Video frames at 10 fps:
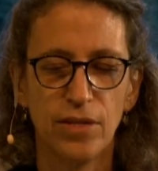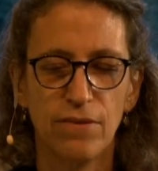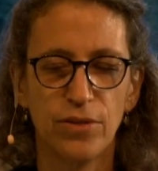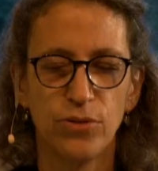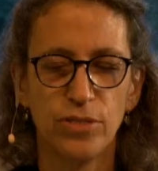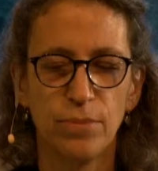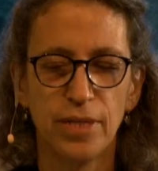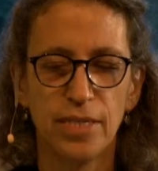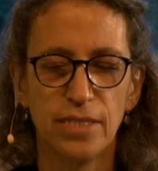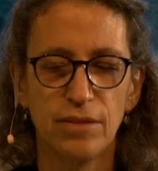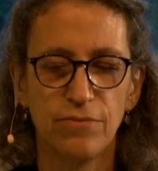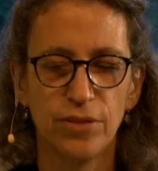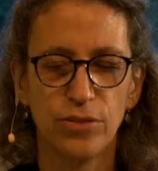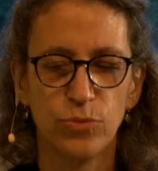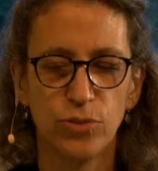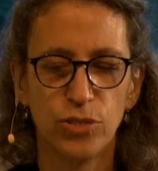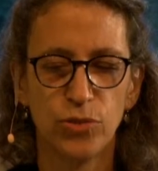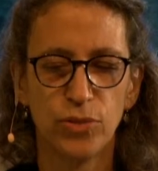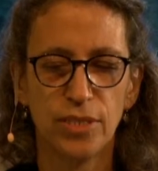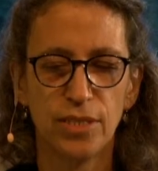if there is a place that feels
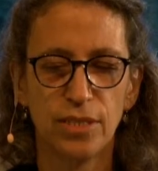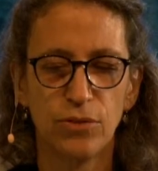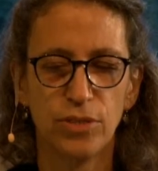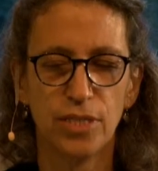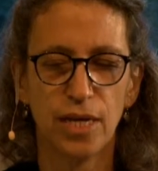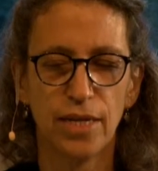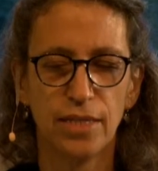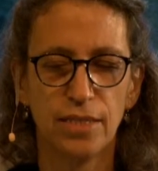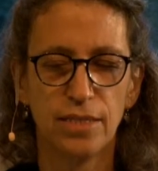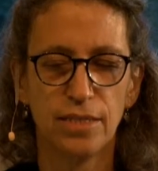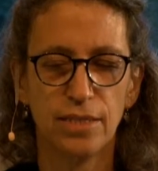restricted or tight,